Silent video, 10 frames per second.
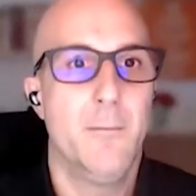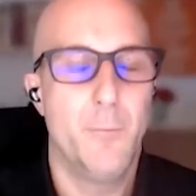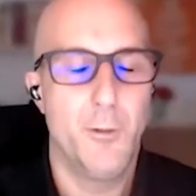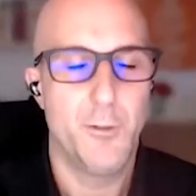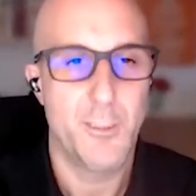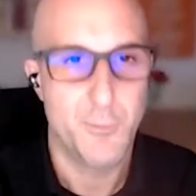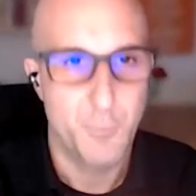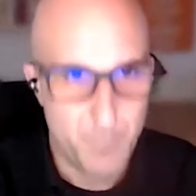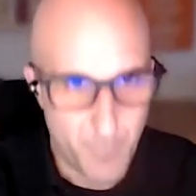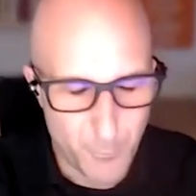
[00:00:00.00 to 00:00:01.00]
projects,
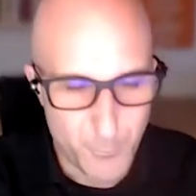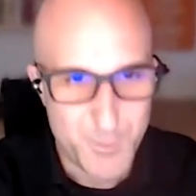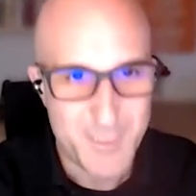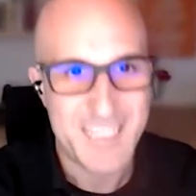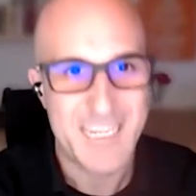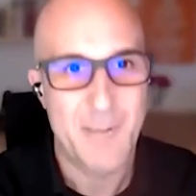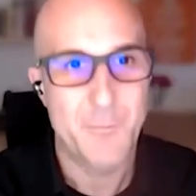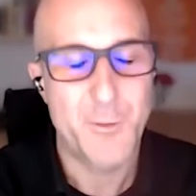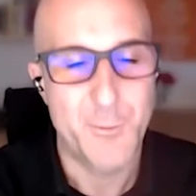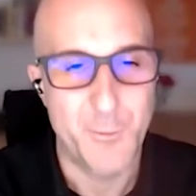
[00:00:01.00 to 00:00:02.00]
or products
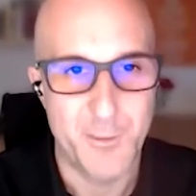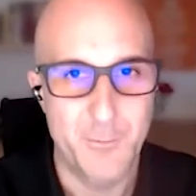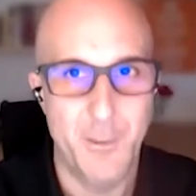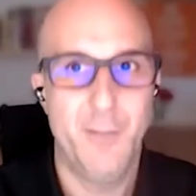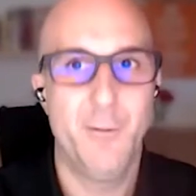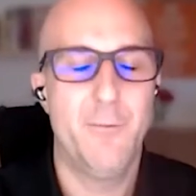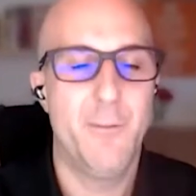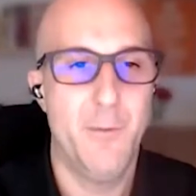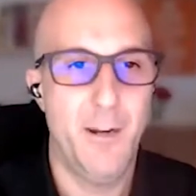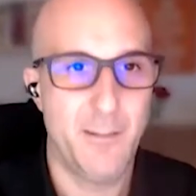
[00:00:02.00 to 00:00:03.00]
capture the value of
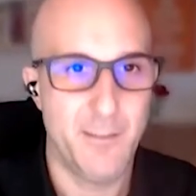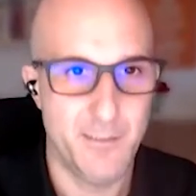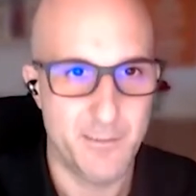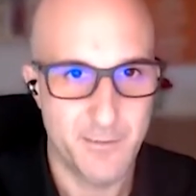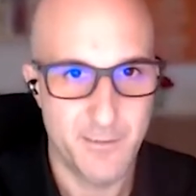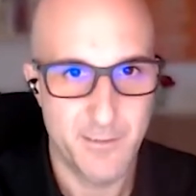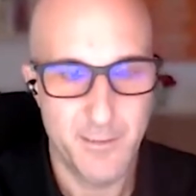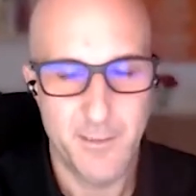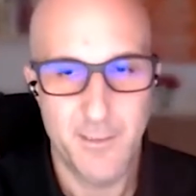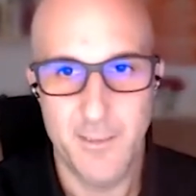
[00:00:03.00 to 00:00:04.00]
the market
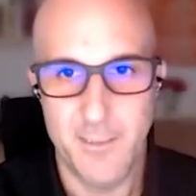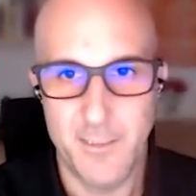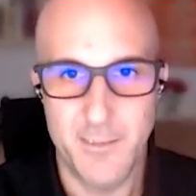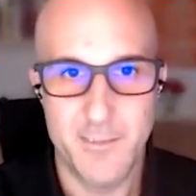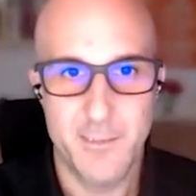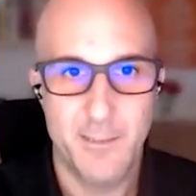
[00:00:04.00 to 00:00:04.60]
is